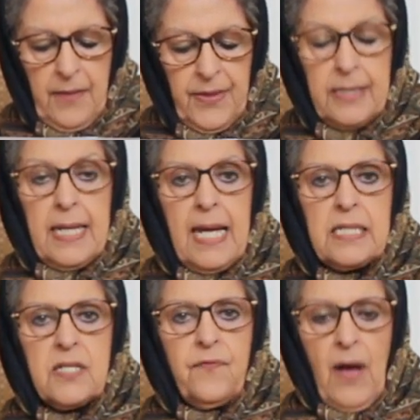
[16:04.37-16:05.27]
The
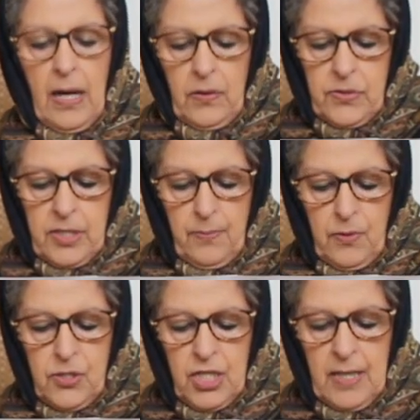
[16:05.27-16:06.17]
text follows the
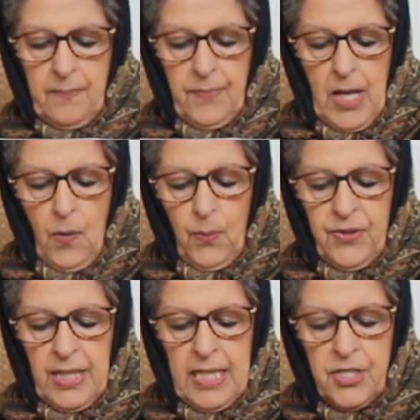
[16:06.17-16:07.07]
Mujam,
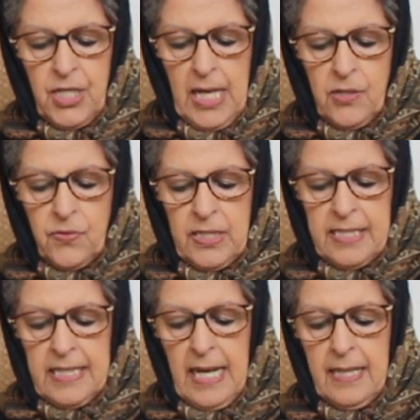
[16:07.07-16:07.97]
with each entry
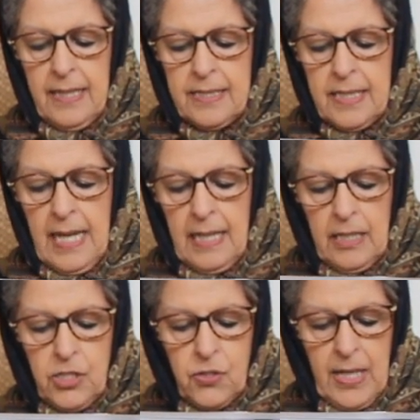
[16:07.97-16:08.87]
stating its
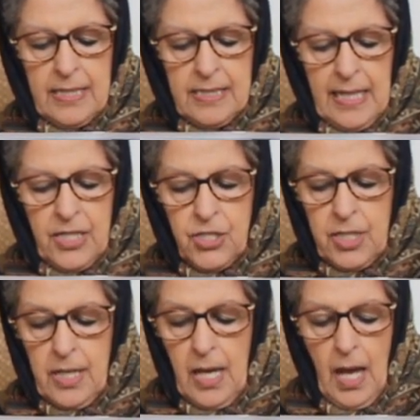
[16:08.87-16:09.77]
English
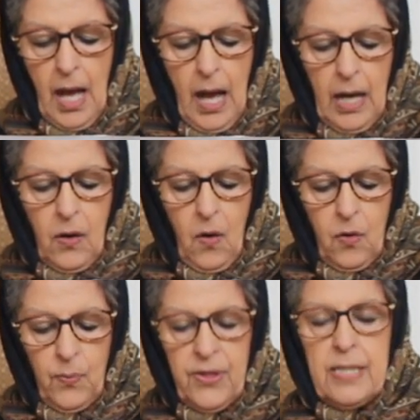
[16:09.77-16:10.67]
translation
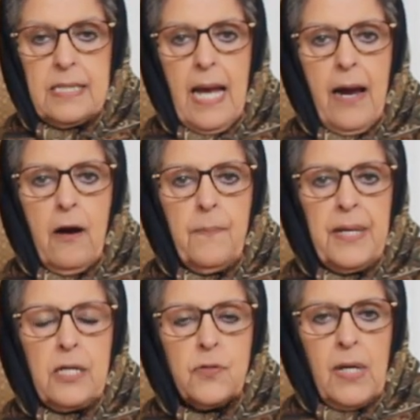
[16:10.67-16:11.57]
along with its
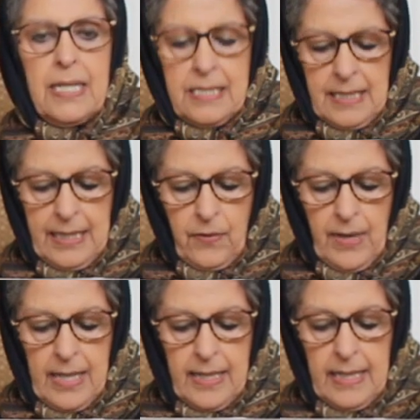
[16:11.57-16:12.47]
Arabic
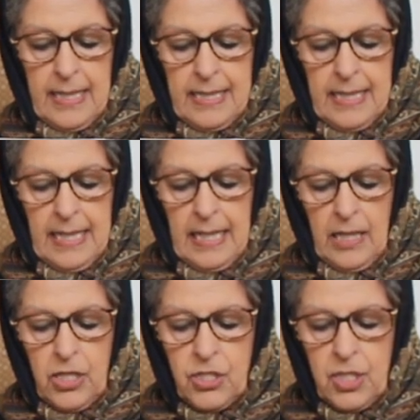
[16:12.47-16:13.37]
transliterated into
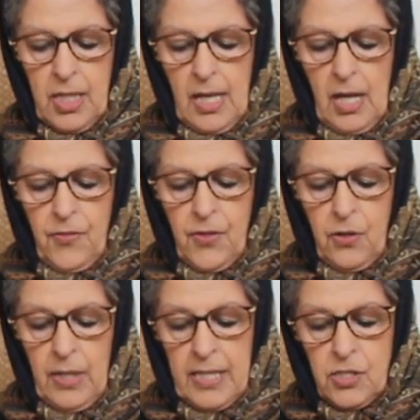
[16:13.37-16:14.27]
English.
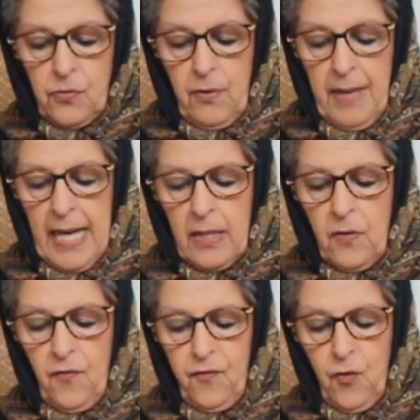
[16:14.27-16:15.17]
Its
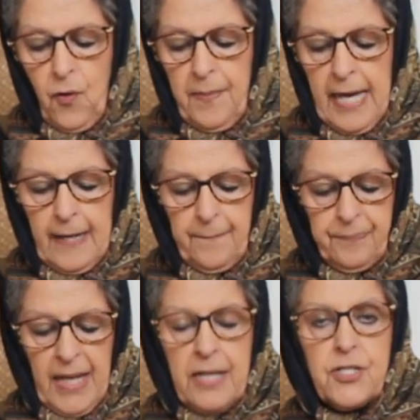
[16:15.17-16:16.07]
grammatical format
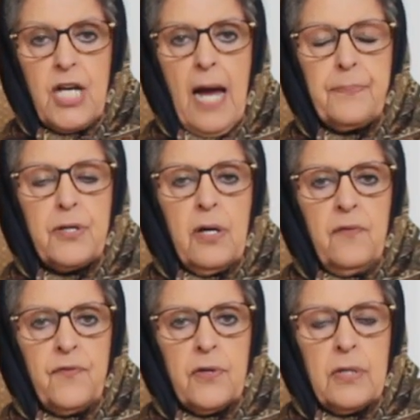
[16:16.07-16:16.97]
and chapter
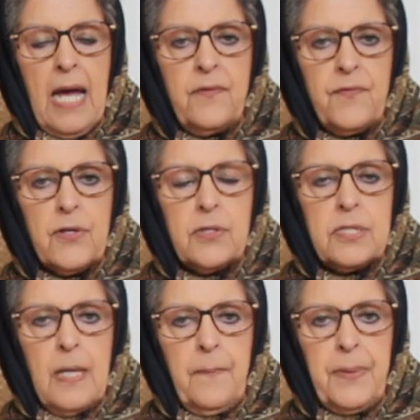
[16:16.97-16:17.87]
and
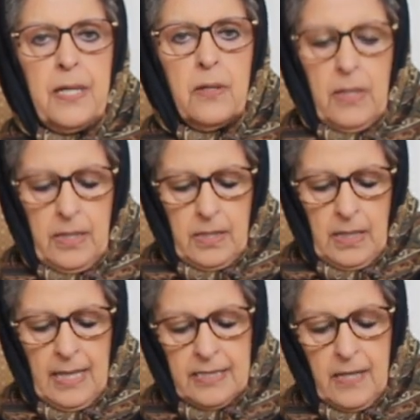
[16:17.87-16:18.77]
verse appear
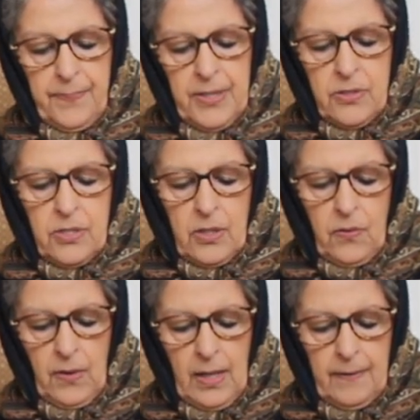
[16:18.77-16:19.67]
as it appears in the
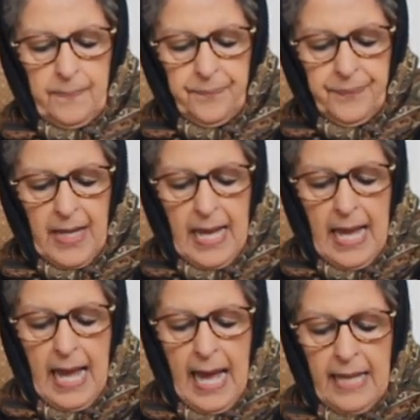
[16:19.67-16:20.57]
Quran.
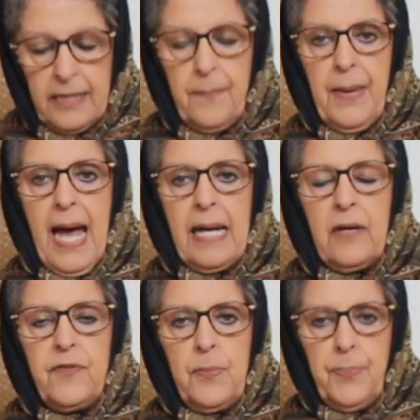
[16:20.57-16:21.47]
At the back
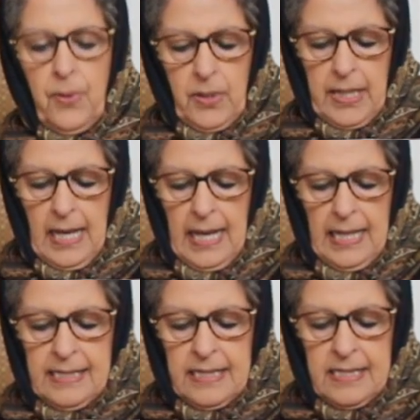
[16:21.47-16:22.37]
of the book
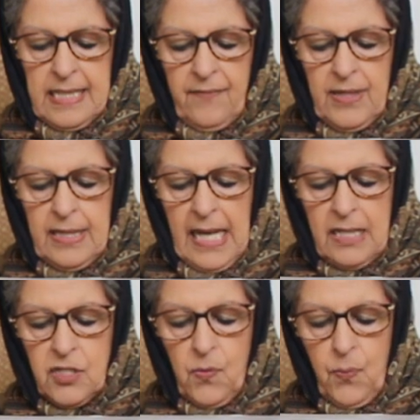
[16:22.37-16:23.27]
is a
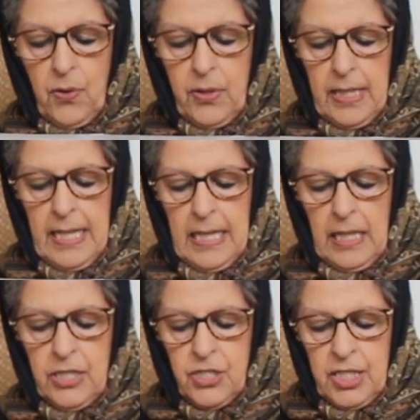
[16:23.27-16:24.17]
7,000-word
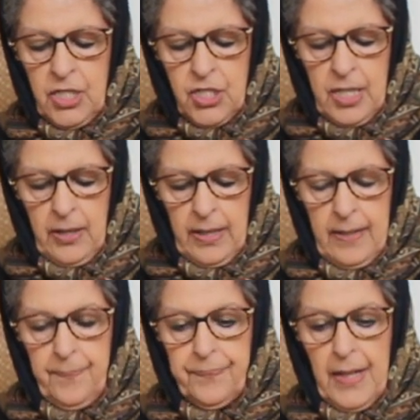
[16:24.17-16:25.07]
English
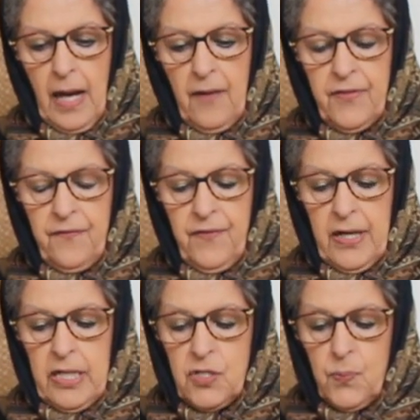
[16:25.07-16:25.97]
dictionary of the
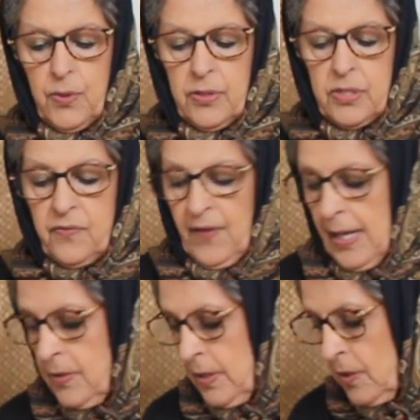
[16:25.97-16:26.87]
various words
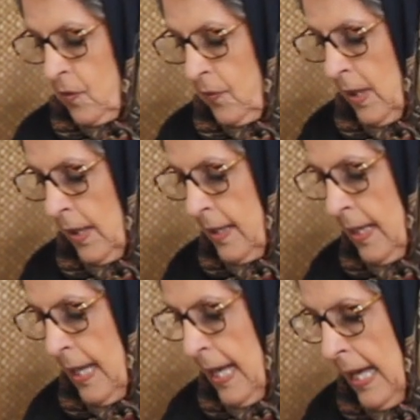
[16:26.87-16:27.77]
found in the Quran.
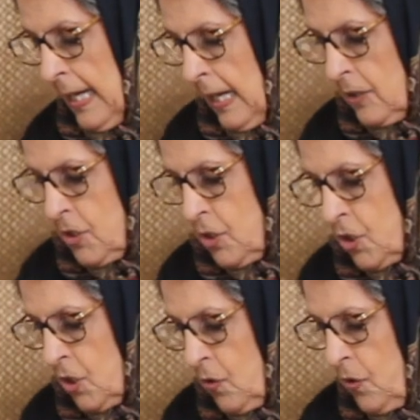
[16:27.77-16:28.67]
And I'll
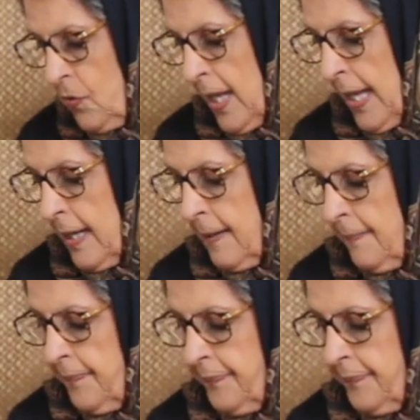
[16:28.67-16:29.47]
just show you that.